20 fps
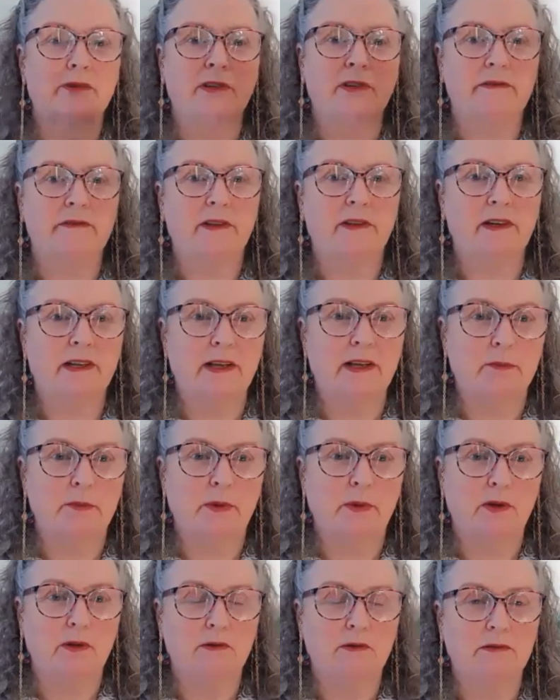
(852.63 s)
rid of the
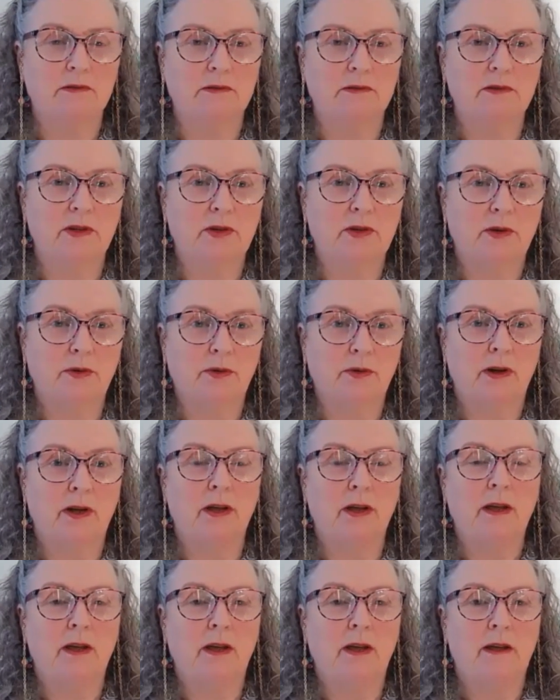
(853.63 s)
label. You know,
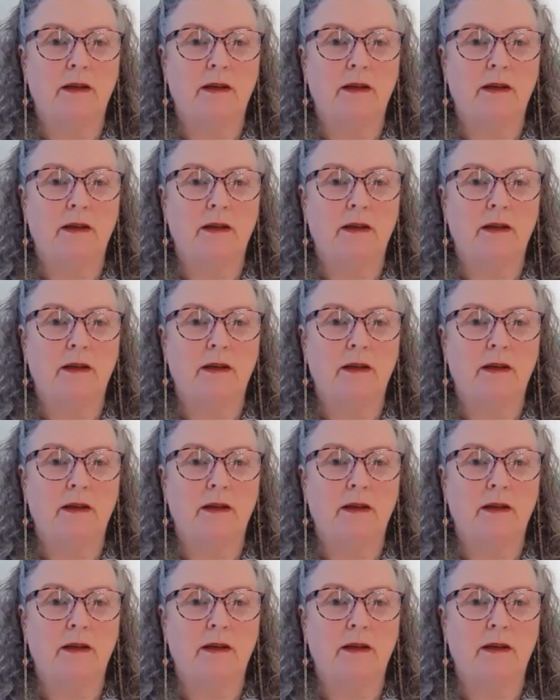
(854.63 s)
